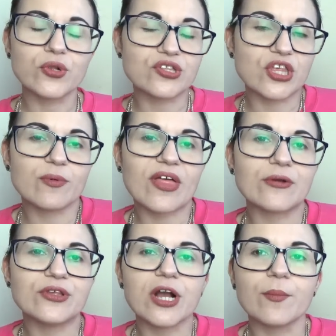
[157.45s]
to do with how
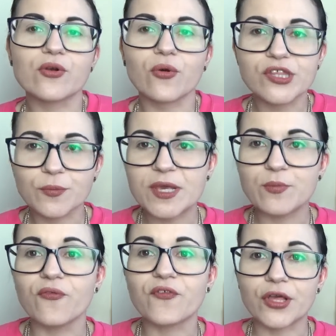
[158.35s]
you come across to
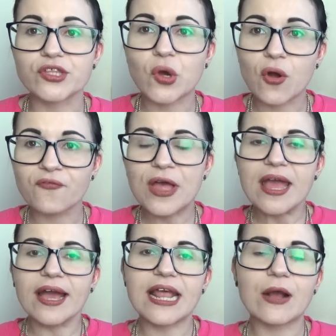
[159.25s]
people first
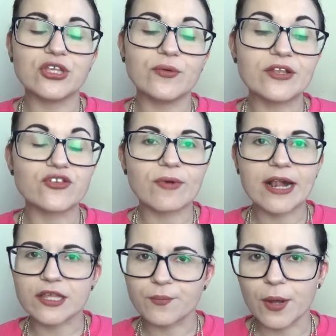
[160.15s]
off and how you
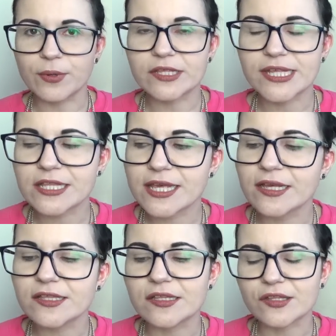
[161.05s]
interact in public
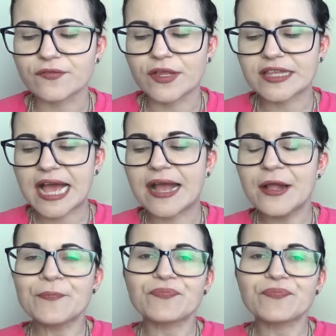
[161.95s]
settings and stuff like that.